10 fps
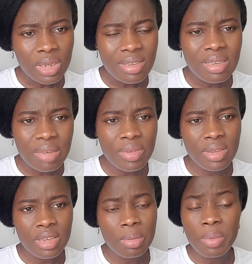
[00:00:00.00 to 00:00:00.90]

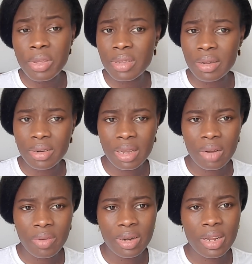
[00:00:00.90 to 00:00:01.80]
services. Maybe it's a
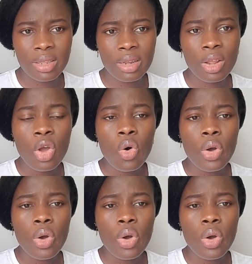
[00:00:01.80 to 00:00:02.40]
kind of outdated.